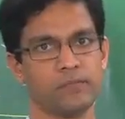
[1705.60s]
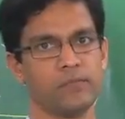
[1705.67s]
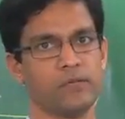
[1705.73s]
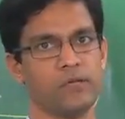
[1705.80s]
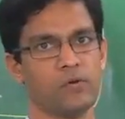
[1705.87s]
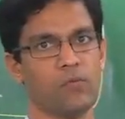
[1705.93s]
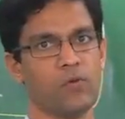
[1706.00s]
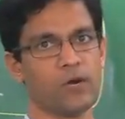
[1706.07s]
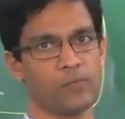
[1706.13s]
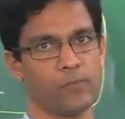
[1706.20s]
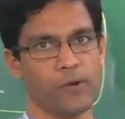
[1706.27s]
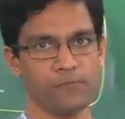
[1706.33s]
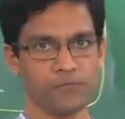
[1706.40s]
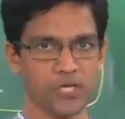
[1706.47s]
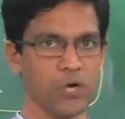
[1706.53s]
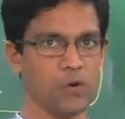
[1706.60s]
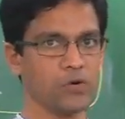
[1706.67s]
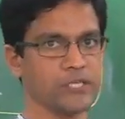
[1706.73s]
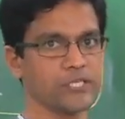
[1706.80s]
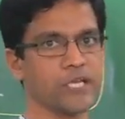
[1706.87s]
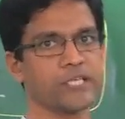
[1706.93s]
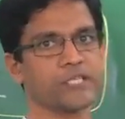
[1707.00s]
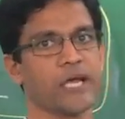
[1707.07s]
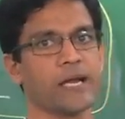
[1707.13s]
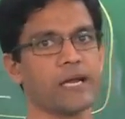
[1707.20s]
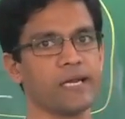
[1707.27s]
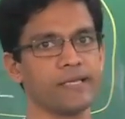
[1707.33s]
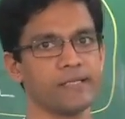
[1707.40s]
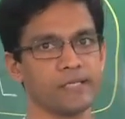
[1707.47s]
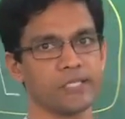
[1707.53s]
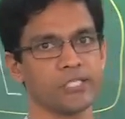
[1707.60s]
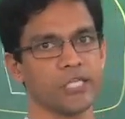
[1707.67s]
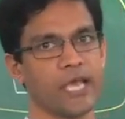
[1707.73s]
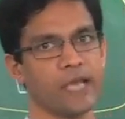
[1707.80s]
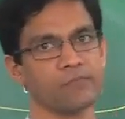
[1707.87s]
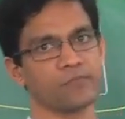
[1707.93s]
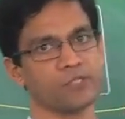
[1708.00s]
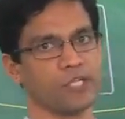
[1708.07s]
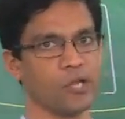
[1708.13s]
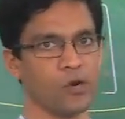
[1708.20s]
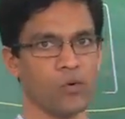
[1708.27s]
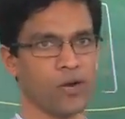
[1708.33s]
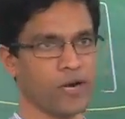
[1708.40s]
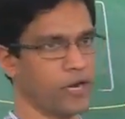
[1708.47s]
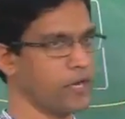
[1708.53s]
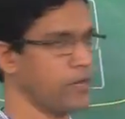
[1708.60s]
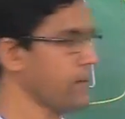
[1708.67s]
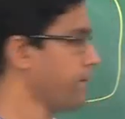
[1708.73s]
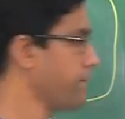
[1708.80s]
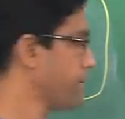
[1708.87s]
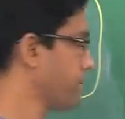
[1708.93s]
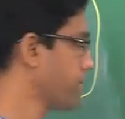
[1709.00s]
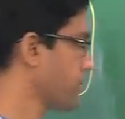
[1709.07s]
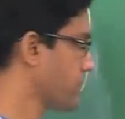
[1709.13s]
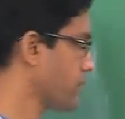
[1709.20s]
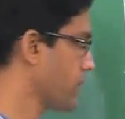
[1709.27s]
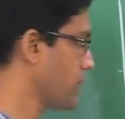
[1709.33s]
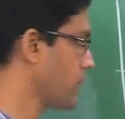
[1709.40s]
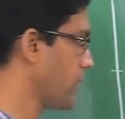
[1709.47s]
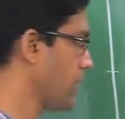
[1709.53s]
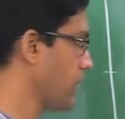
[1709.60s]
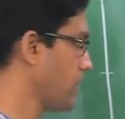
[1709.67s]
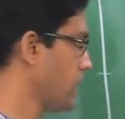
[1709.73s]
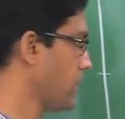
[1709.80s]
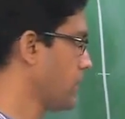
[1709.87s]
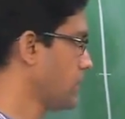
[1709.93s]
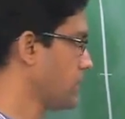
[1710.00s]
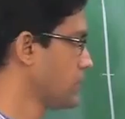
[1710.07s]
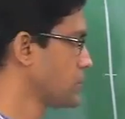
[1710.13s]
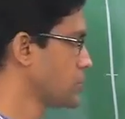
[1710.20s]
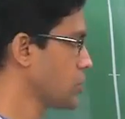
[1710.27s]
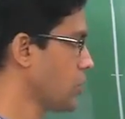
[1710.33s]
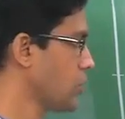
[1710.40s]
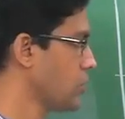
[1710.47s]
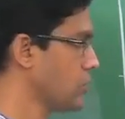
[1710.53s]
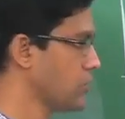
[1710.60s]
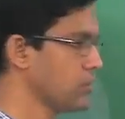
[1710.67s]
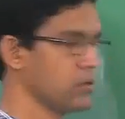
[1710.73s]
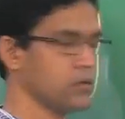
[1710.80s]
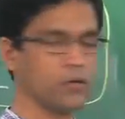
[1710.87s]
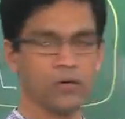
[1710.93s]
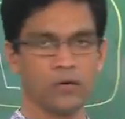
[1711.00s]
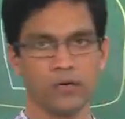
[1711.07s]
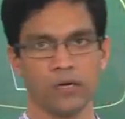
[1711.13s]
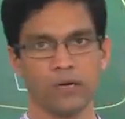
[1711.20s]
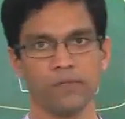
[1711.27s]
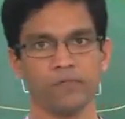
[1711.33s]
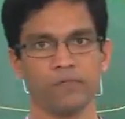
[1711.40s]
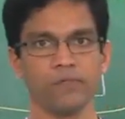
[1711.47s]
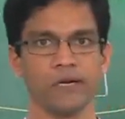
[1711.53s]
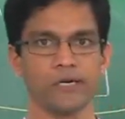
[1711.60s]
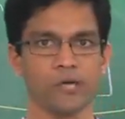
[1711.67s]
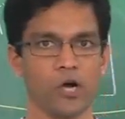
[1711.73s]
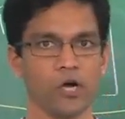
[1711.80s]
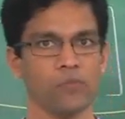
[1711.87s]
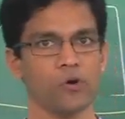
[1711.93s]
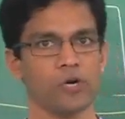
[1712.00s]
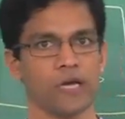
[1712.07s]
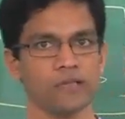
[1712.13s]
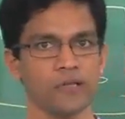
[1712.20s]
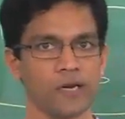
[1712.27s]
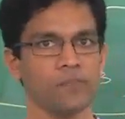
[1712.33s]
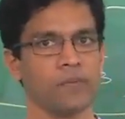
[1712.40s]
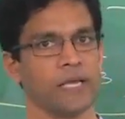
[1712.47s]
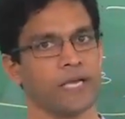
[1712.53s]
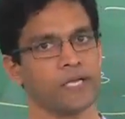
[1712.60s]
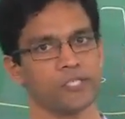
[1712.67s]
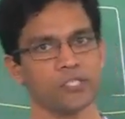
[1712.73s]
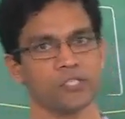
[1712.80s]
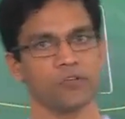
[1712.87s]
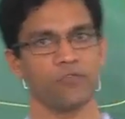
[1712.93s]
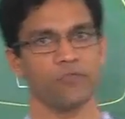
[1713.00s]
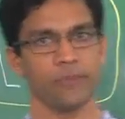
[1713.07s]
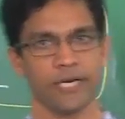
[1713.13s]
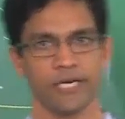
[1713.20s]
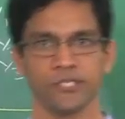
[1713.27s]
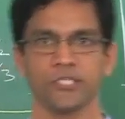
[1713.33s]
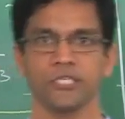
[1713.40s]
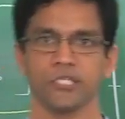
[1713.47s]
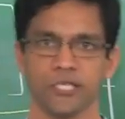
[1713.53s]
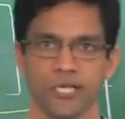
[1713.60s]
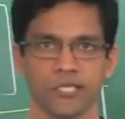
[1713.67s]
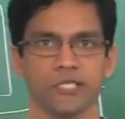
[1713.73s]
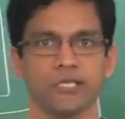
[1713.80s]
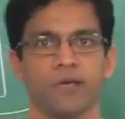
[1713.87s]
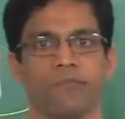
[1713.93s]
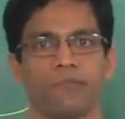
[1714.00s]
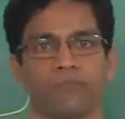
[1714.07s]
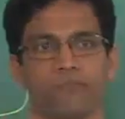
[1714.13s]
what pops out is exactly the same 0, 1 idea. Okay? So we'll talk about other applications of matrices next time.